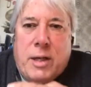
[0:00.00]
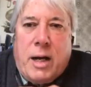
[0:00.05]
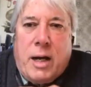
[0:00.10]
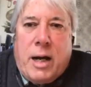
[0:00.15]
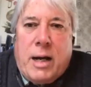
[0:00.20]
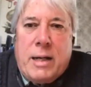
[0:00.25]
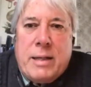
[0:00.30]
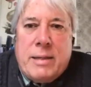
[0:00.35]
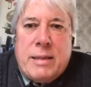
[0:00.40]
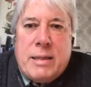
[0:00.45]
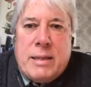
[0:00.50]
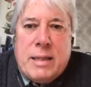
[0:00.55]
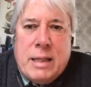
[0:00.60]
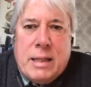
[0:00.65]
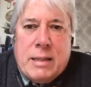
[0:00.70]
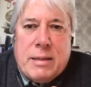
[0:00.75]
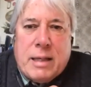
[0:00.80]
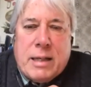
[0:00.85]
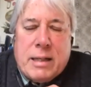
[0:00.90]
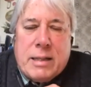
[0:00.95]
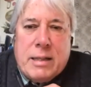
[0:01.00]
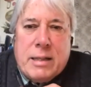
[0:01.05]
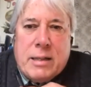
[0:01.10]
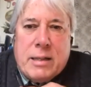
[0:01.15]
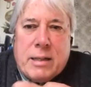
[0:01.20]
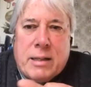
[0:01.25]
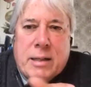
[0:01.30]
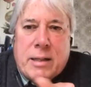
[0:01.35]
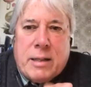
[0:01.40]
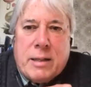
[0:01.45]
I think that
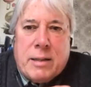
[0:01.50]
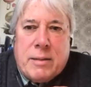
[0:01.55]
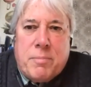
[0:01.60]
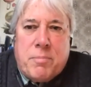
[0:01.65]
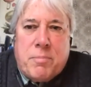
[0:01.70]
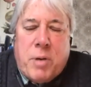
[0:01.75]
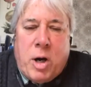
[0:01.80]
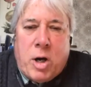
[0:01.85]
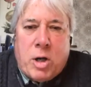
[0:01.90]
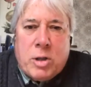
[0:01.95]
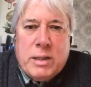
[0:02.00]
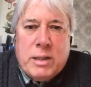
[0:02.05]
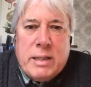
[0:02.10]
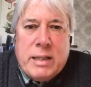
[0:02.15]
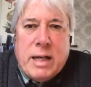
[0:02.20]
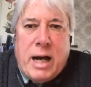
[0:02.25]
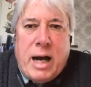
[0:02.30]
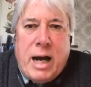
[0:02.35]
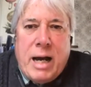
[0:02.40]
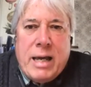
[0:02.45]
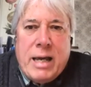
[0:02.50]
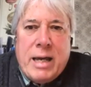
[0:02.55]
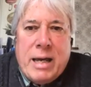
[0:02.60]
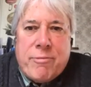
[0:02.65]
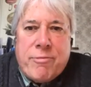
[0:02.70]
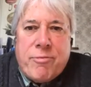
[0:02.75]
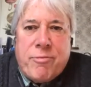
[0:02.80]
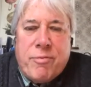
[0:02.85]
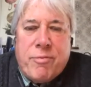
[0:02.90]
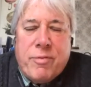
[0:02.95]
uh, partly I
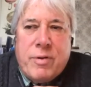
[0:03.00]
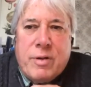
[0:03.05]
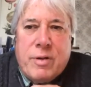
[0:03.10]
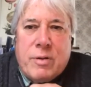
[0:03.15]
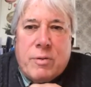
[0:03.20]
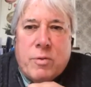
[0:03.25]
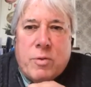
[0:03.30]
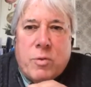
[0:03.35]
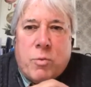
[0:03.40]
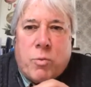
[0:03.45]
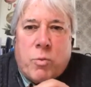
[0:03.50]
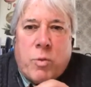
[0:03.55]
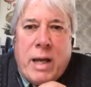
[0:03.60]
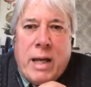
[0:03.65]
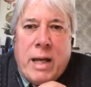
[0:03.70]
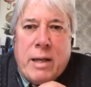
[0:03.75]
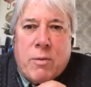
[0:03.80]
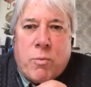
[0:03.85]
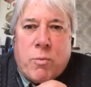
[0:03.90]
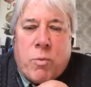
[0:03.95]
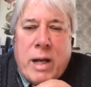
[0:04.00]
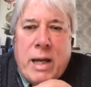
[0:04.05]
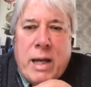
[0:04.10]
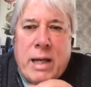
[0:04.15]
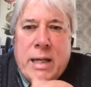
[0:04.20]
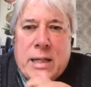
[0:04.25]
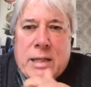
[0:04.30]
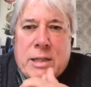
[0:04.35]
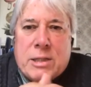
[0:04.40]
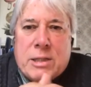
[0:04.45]
have Ray, Ray
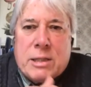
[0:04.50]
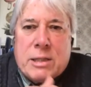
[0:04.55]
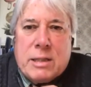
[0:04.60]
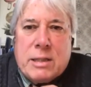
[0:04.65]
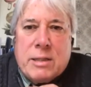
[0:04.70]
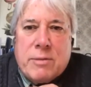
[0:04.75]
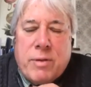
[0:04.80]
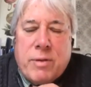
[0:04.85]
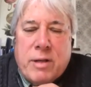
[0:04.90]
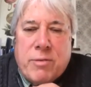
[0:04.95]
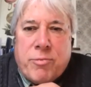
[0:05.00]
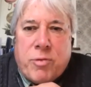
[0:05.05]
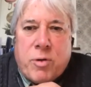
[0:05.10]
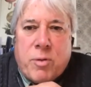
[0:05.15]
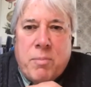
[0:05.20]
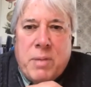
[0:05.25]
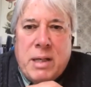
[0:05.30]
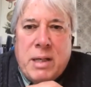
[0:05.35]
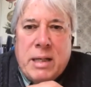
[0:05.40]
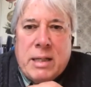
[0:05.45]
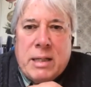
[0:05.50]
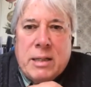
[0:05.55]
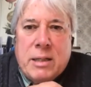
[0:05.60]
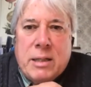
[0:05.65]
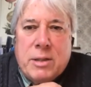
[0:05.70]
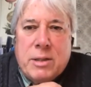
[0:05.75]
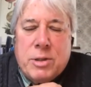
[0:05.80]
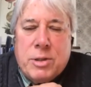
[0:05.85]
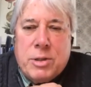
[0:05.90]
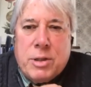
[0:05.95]
is for me,
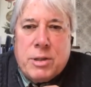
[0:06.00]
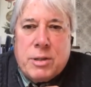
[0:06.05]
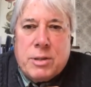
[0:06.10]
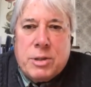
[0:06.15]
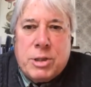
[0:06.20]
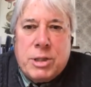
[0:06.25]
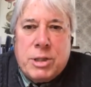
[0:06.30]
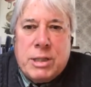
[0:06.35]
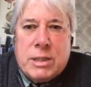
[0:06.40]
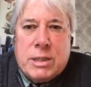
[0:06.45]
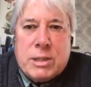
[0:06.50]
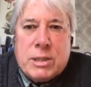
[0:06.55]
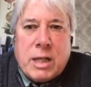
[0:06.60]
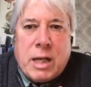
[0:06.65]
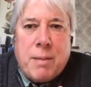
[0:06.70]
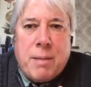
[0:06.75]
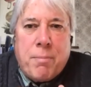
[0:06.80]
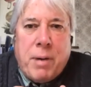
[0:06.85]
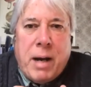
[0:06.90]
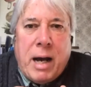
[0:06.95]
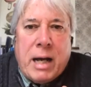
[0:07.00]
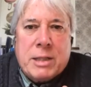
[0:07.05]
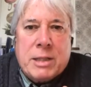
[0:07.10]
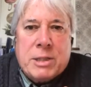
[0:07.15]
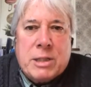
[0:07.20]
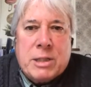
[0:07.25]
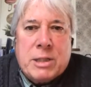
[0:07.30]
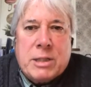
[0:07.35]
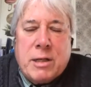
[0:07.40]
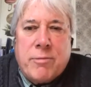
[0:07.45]
she is a composite
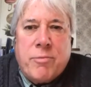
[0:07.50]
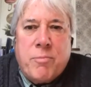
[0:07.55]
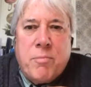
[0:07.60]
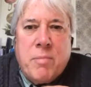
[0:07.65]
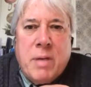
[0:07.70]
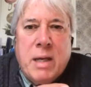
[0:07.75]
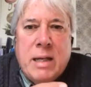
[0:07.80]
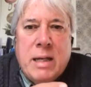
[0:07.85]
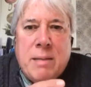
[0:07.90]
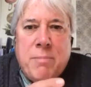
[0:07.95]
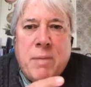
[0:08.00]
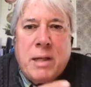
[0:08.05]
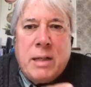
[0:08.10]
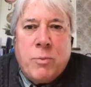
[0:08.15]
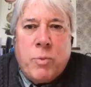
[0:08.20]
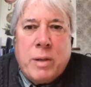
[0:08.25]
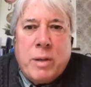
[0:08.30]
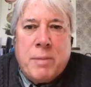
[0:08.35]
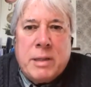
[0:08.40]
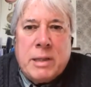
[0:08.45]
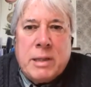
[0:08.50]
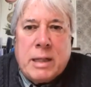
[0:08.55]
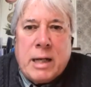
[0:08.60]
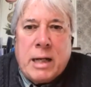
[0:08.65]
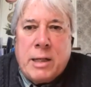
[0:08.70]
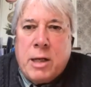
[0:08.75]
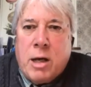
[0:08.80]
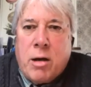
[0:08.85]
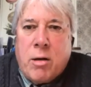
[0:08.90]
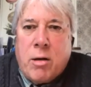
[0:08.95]
of many, many women that I
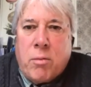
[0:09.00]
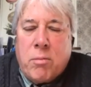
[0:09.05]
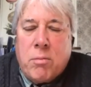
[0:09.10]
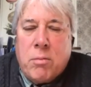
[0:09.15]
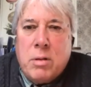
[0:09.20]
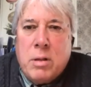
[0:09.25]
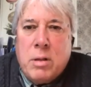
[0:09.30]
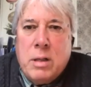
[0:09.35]
know